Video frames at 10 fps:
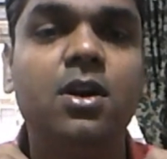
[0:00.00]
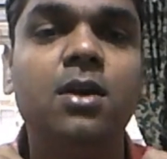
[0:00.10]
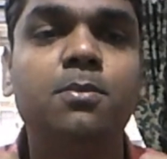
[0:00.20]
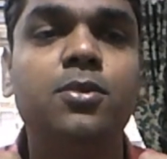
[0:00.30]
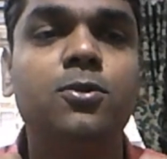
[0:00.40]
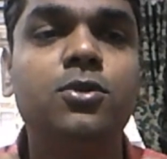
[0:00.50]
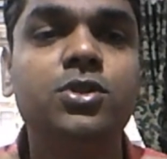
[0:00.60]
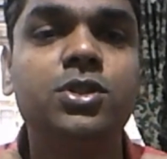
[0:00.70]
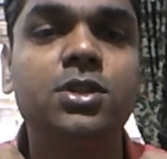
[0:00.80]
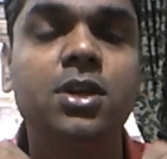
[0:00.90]

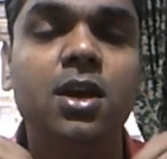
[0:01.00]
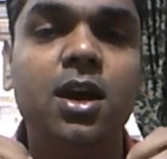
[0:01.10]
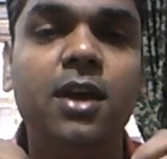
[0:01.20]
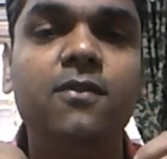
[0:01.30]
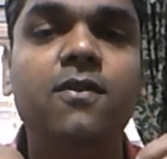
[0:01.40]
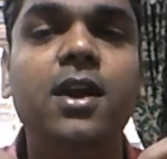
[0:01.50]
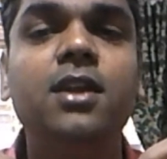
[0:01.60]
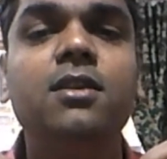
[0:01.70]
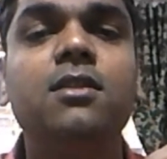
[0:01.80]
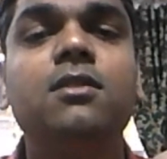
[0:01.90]
approach, I
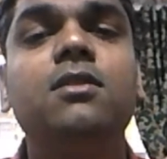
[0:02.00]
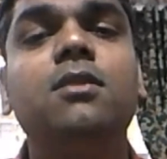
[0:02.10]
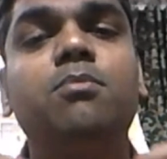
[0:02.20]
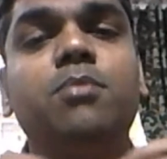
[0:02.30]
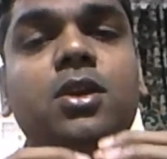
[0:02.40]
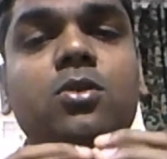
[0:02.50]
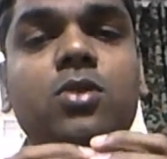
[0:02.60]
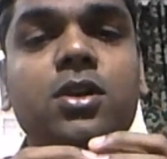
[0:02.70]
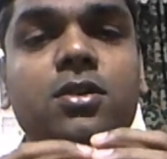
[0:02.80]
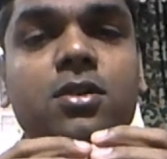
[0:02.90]
find the
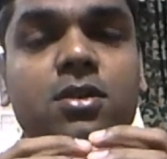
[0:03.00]
peculiar.